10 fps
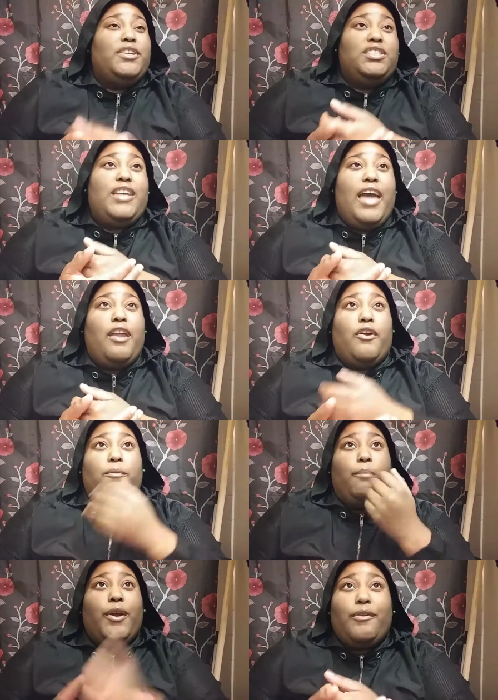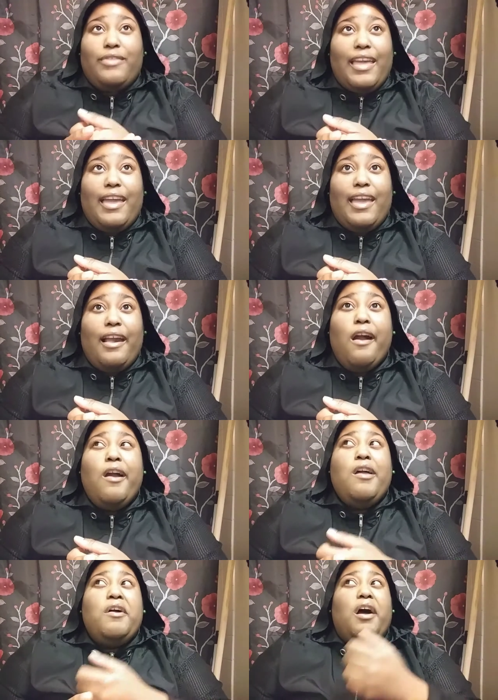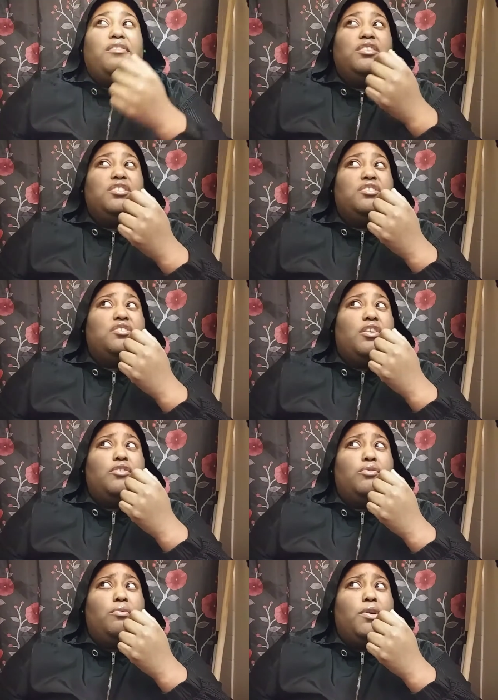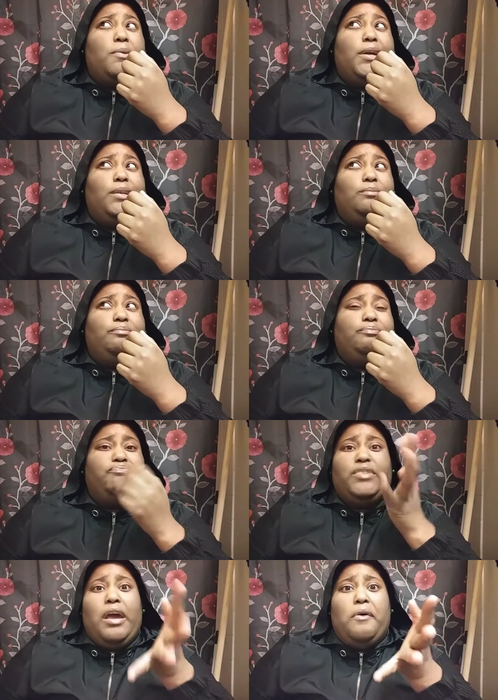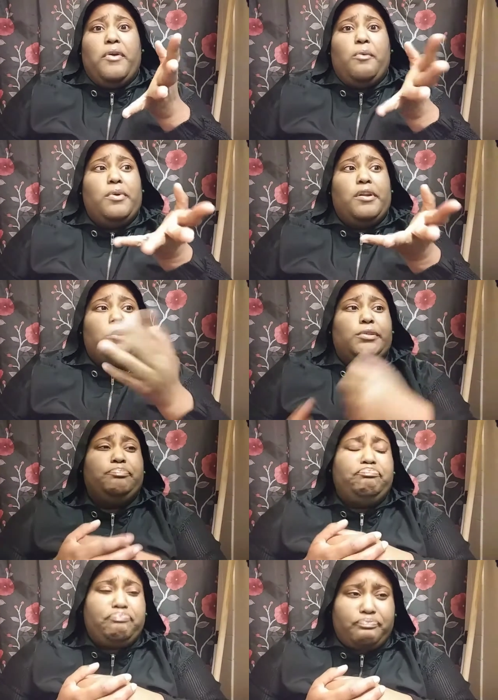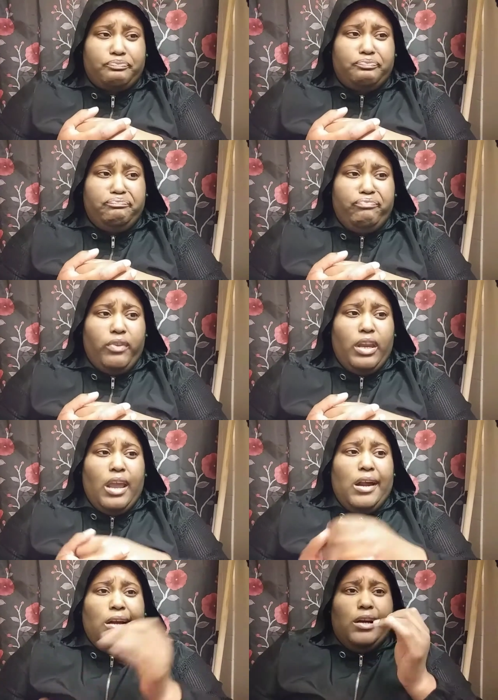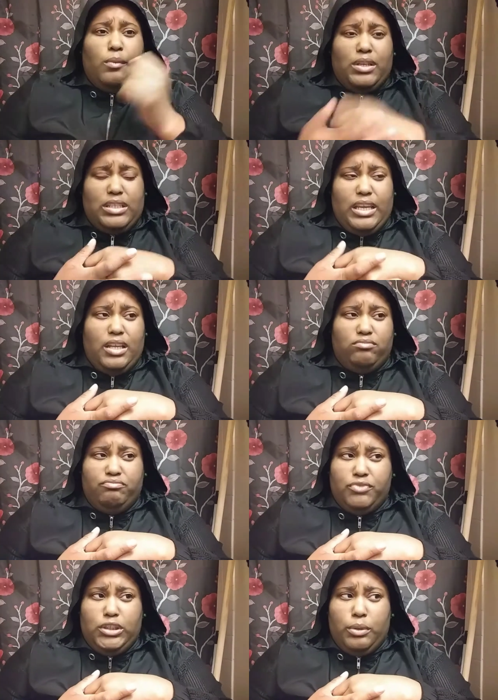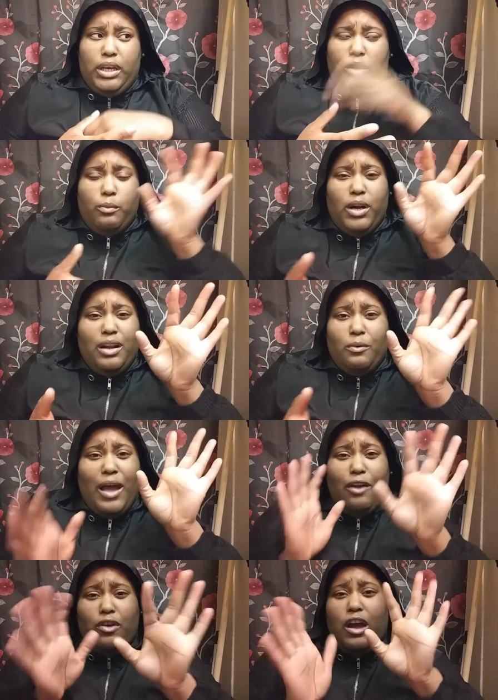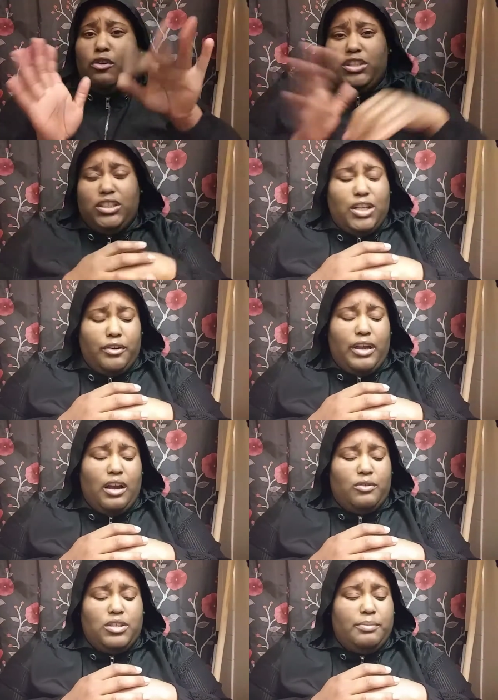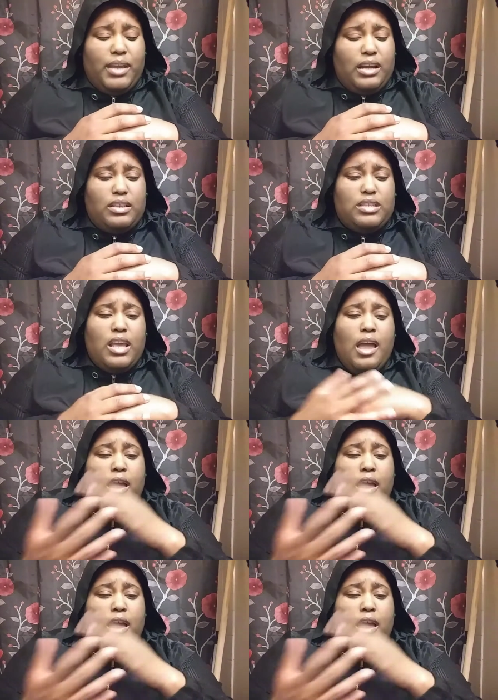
she had her birthday i think she just turned 21 right i don't know one of those i want to say 20 one of the, i don't know she turned y'all to be honest